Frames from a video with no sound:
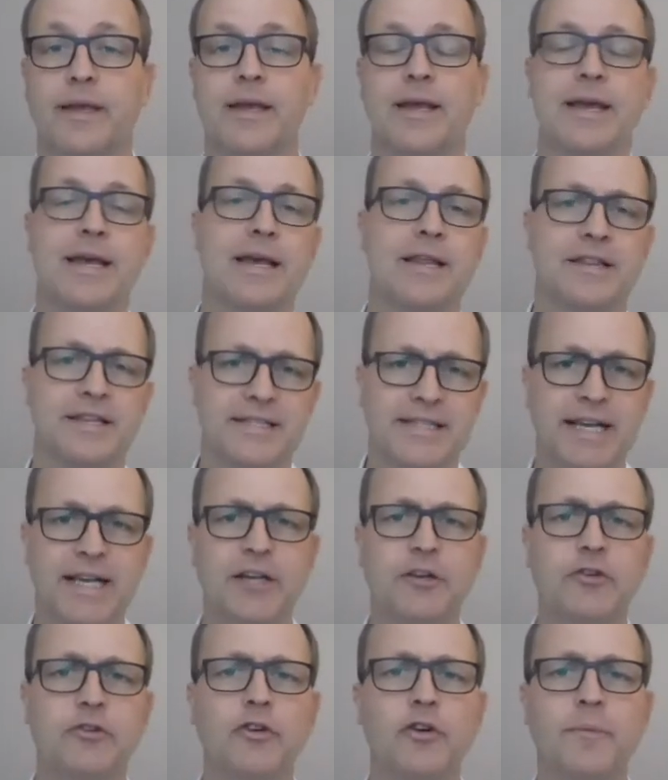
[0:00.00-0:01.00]
The
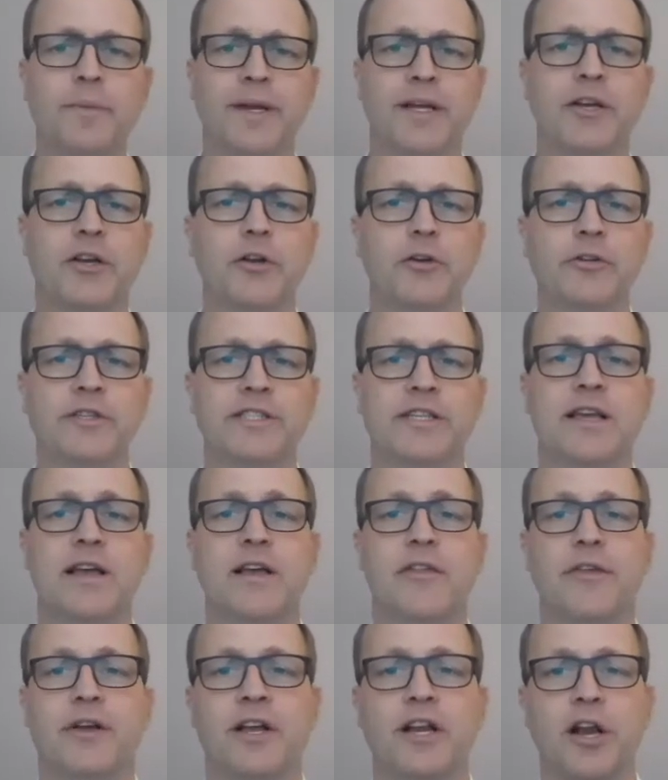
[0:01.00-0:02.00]
second group includes
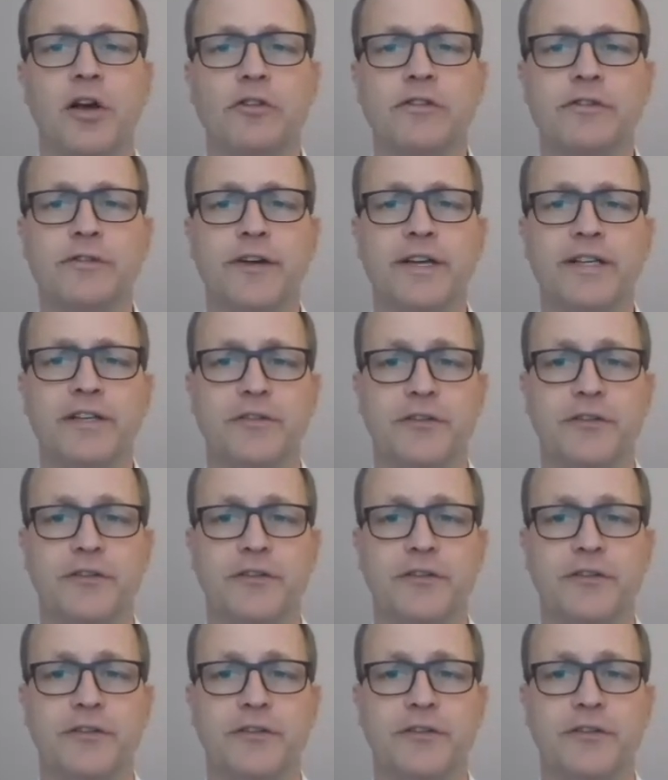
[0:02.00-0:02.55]
the close fit,